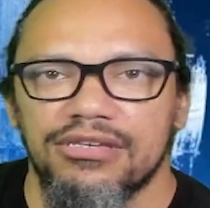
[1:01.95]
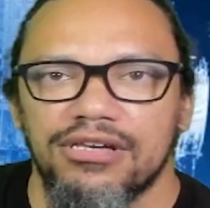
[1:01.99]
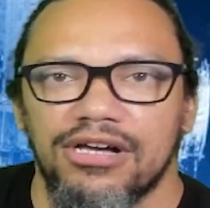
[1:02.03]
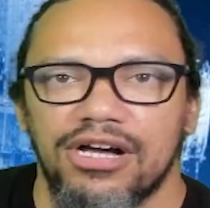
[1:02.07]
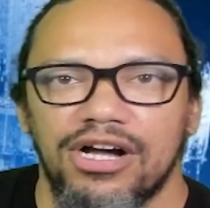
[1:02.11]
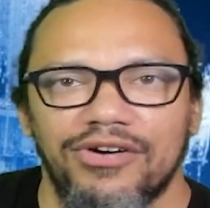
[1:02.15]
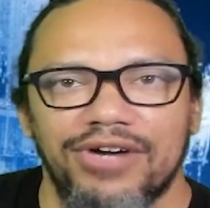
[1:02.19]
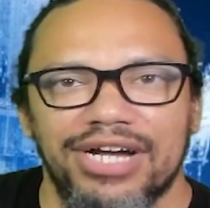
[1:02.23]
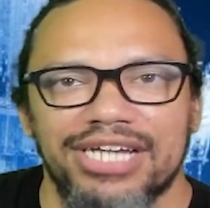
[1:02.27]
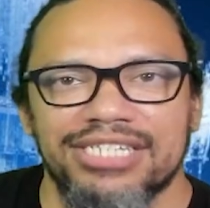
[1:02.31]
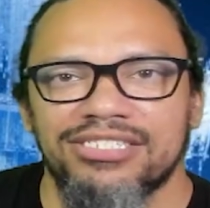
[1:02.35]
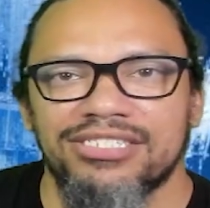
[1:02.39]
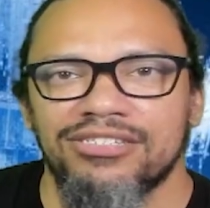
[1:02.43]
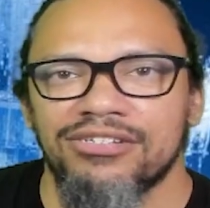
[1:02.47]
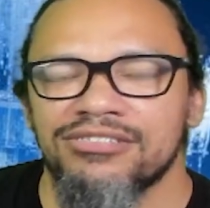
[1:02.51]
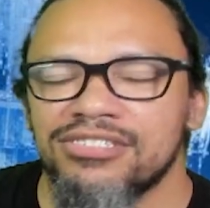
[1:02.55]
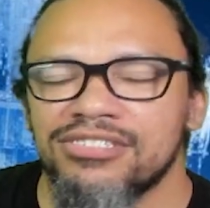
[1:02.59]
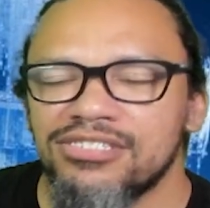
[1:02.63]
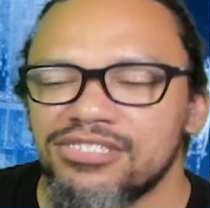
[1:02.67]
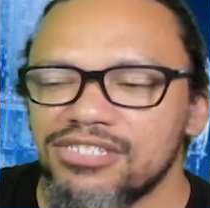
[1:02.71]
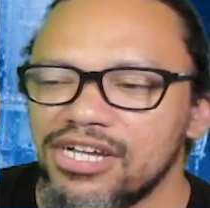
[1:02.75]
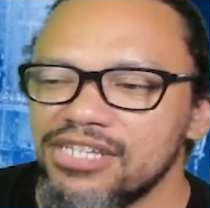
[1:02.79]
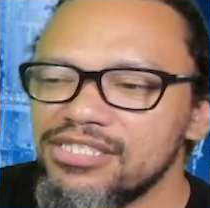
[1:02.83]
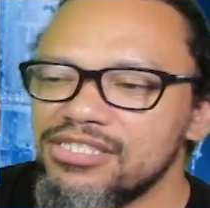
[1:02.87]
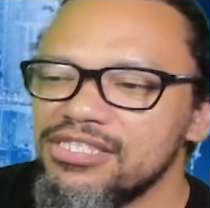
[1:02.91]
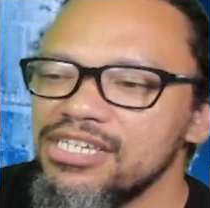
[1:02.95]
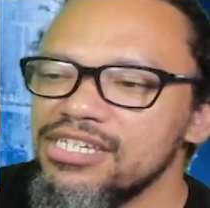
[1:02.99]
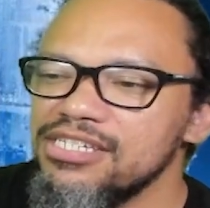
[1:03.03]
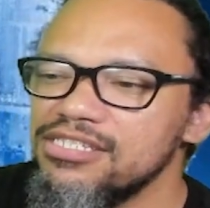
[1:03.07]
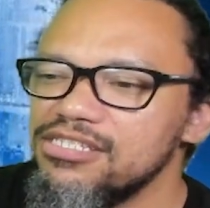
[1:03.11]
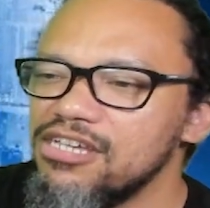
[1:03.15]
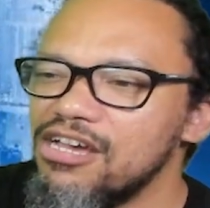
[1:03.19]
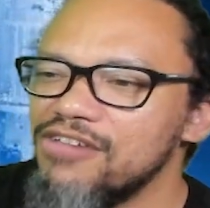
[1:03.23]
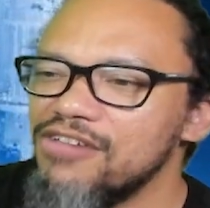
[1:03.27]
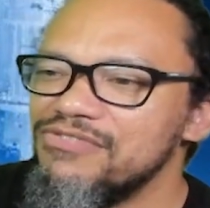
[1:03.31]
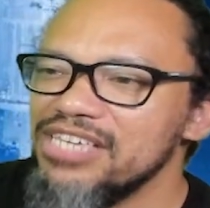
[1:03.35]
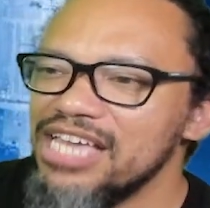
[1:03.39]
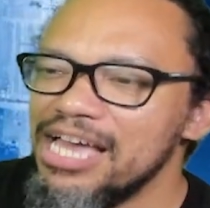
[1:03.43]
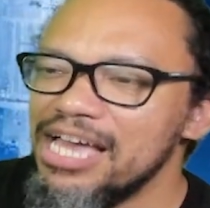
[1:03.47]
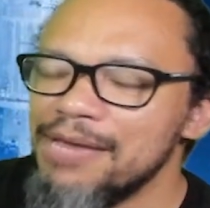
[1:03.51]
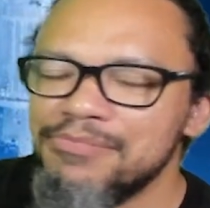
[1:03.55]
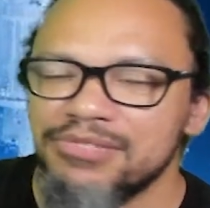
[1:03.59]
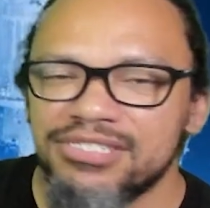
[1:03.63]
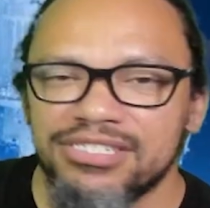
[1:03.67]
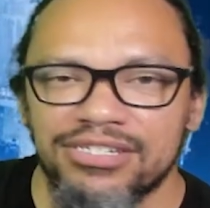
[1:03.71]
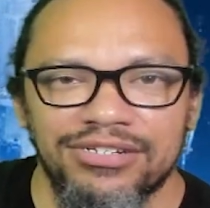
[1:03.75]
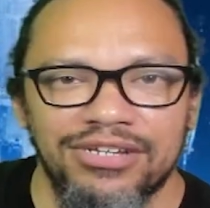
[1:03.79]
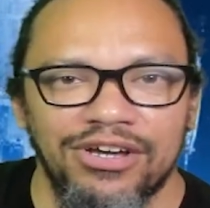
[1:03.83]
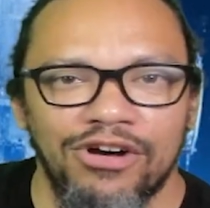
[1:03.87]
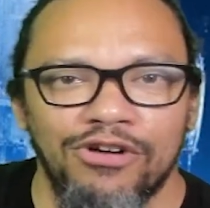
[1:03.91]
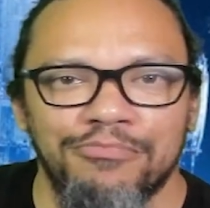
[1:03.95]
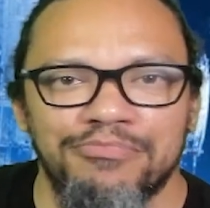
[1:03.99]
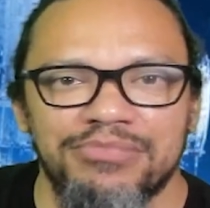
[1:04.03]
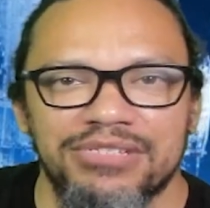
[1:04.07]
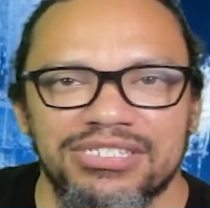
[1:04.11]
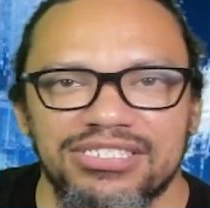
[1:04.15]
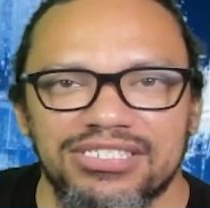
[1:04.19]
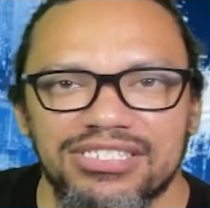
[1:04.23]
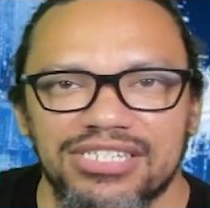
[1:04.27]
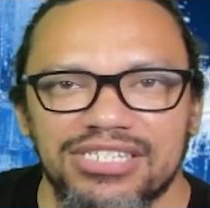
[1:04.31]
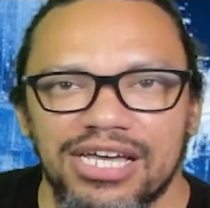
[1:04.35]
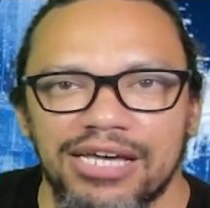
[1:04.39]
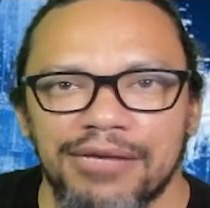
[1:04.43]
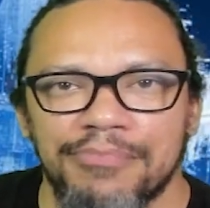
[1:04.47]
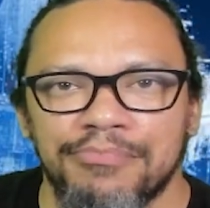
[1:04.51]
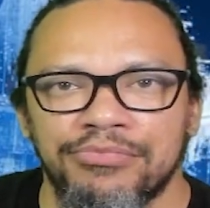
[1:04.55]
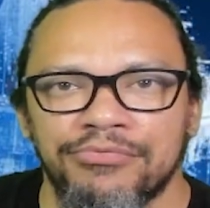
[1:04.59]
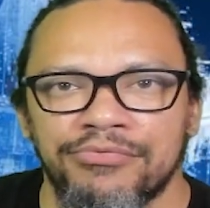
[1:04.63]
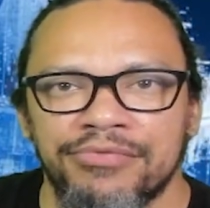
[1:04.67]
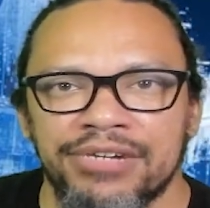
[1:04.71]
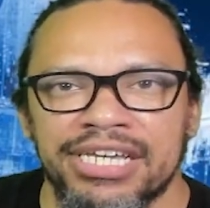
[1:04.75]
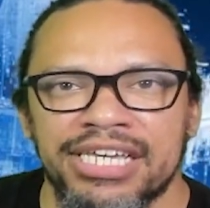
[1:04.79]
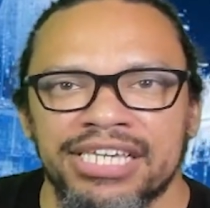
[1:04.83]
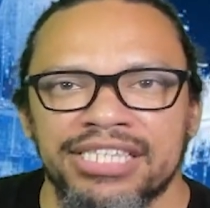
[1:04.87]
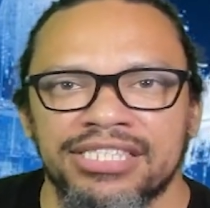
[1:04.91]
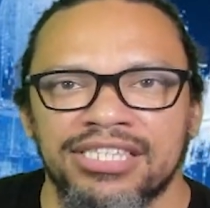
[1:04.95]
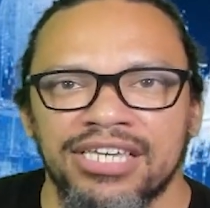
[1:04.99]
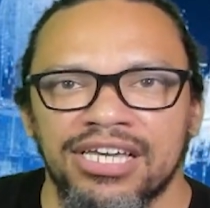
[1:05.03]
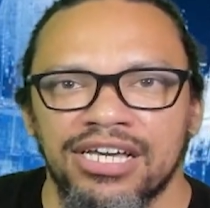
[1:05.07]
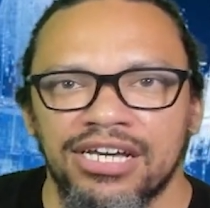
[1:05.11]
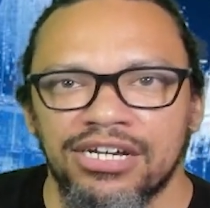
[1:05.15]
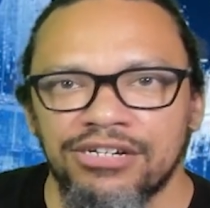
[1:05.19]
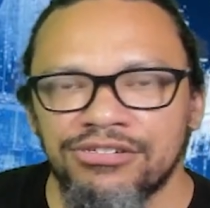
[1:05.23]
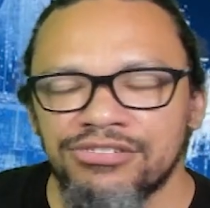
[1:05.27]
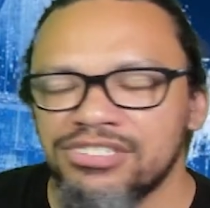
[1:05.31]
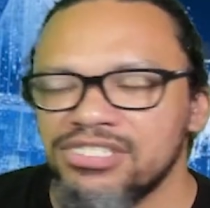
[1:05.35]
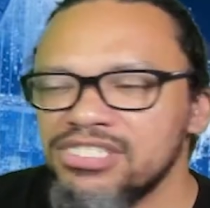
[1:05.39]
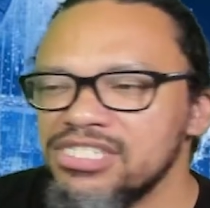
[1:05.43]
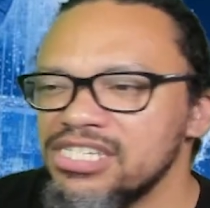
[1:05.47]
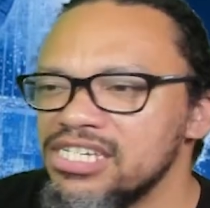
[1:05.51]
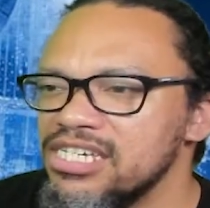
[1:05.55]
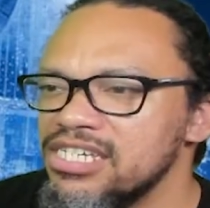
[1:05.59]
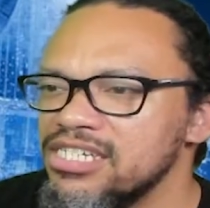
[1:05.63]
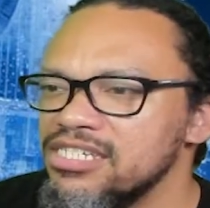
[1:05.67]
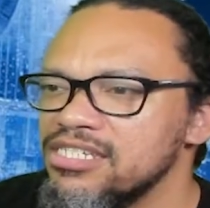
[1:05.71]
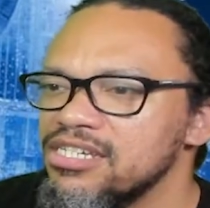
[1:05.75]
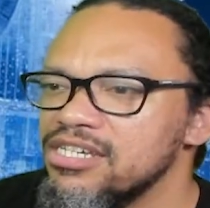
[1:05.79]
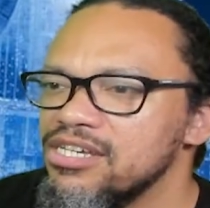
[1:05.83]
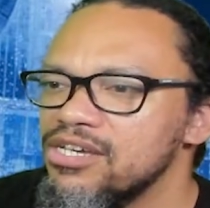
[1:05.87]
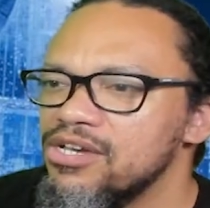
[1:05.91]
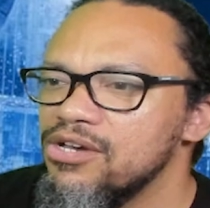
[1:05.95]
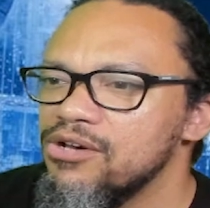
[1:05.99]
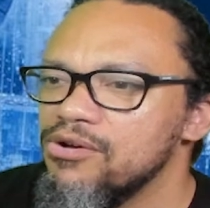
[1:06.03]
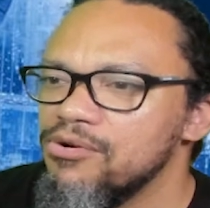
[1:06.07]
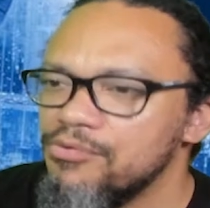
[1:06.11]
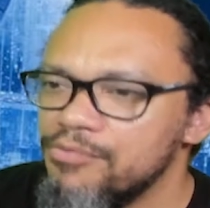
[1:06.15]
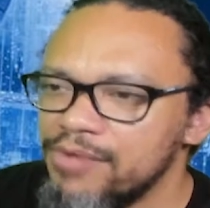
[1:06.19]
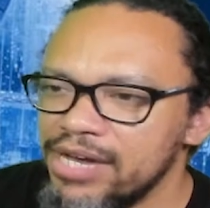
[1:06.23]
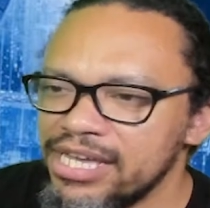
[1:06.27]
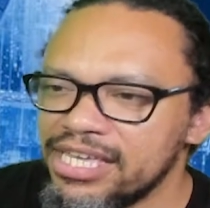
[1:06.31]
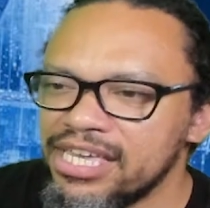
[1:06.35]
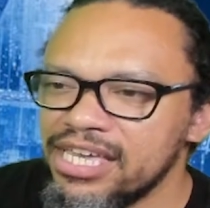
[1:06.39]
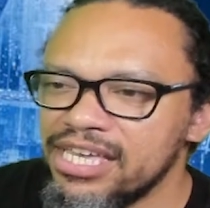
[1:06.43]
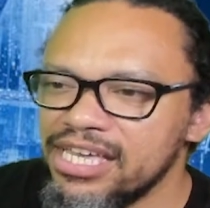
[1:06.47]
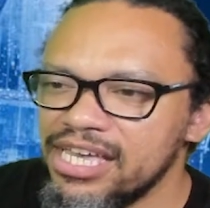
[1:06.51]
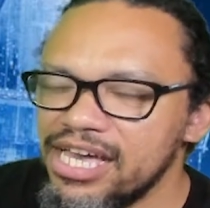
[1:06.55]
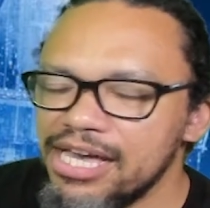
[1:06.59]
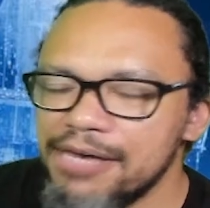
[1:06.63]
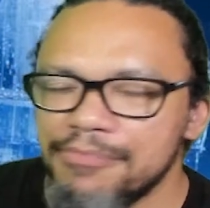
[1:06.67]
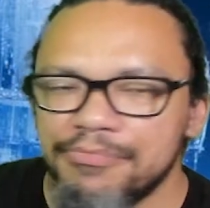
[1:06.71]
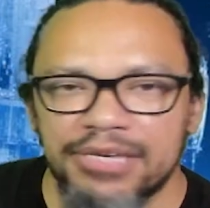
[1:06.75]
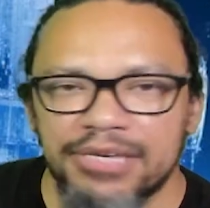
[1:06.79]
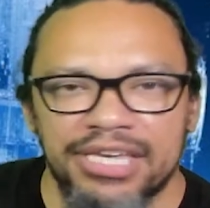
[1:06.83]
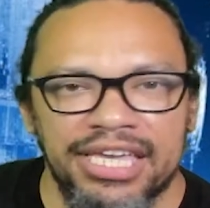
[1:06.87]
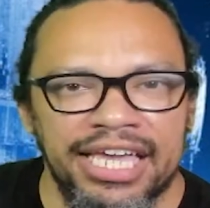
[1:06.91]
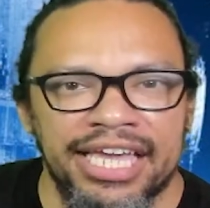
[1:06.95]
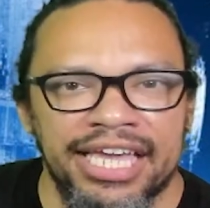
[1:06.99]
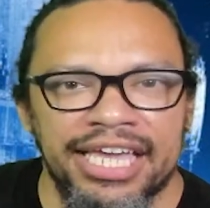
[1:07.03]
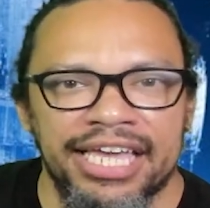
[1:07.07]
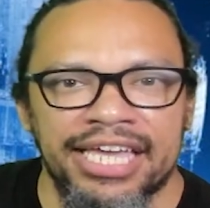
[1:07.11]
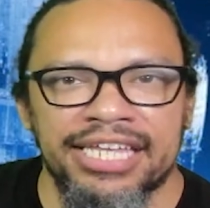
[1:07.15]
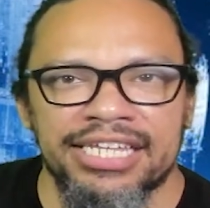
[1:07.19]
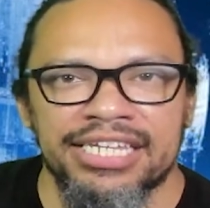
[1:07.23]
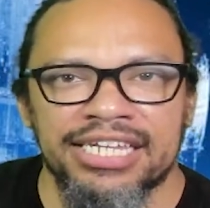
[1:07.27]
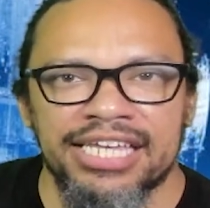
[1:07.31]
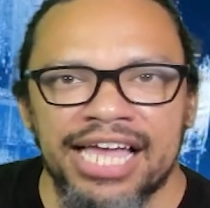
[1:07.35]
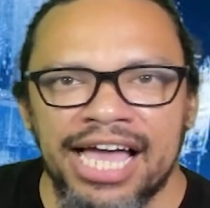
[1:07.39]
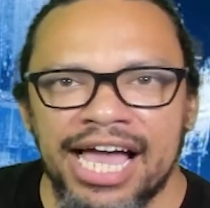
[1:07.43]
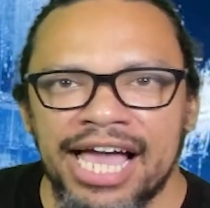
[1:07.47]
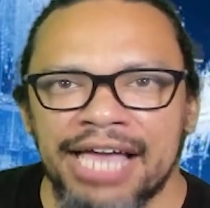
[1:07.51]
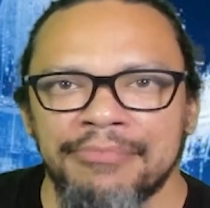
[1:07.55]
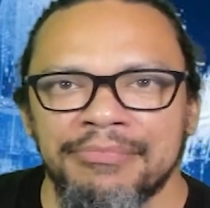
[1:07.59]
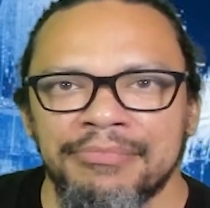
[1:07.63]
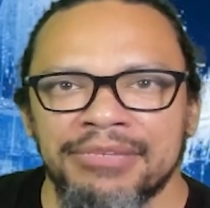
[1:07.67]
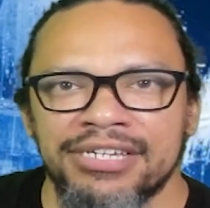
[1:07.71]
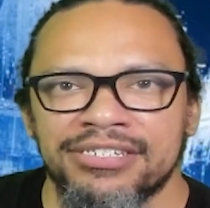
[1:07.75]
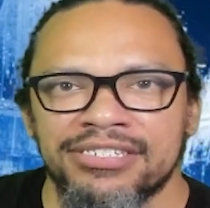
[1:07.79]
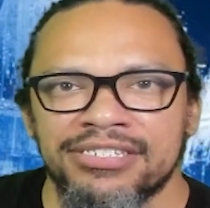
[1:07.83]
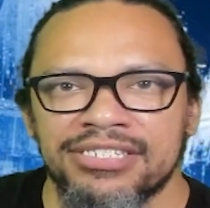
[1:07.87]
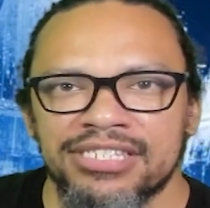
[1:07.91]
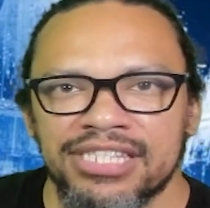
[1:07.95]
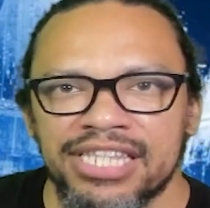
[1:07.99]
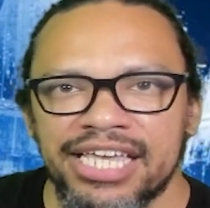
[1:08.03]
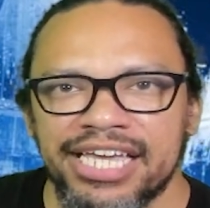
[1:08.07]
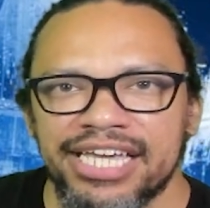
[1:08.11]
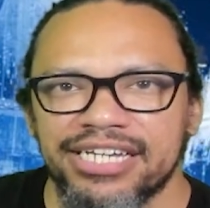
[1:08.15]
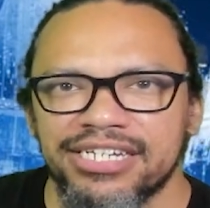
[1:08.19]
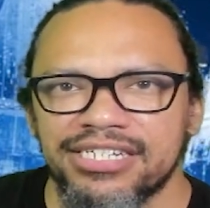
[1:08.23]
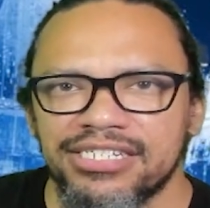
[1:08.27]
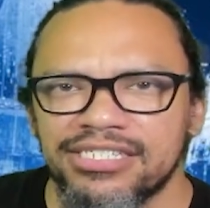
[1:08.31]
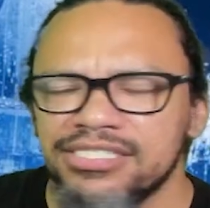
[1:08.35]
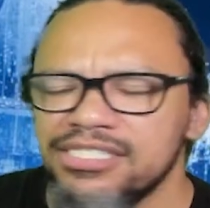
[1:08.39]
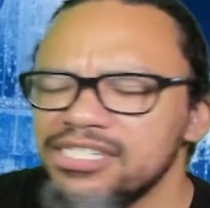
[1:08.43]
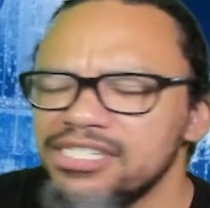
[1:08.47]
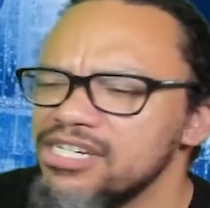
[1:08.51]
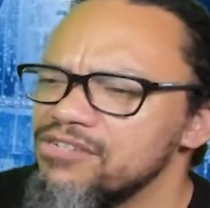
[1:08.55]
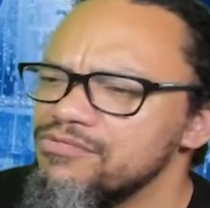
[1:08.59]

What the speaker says: All right, so to start things off, the episode opens up with Osha waking up in Chimere's lair,